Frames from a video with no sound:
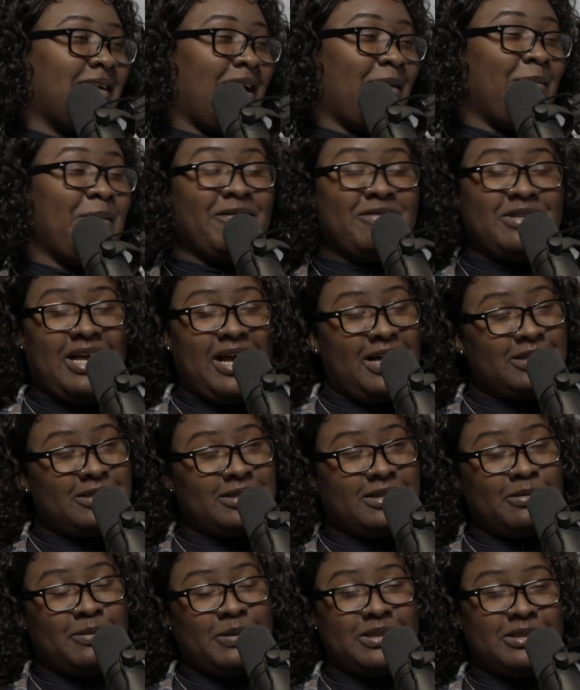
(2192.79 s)
I'm gonna have to ask
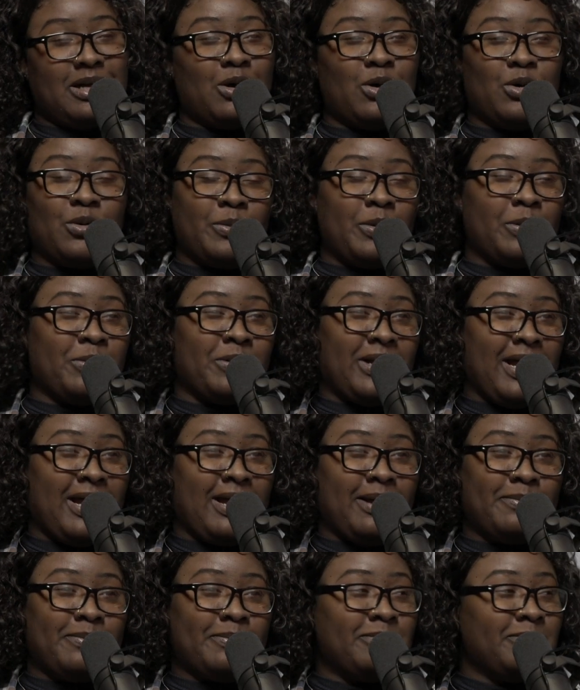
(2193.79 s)
him because I don't yeah, remember that.
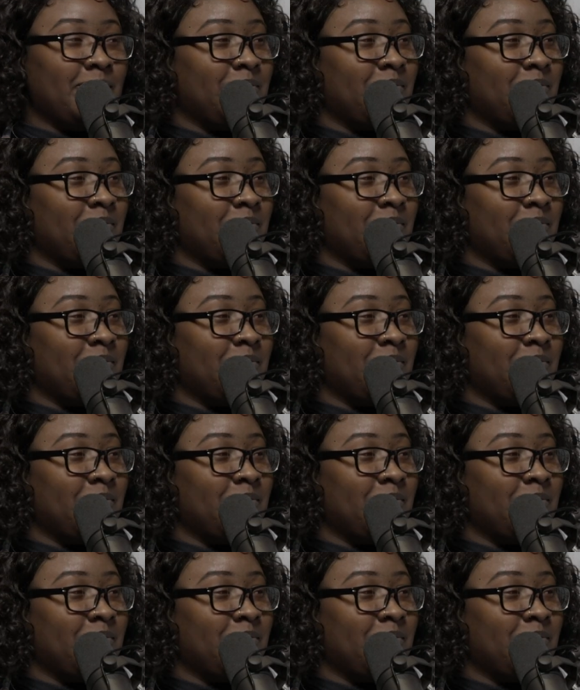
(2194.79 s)
Well,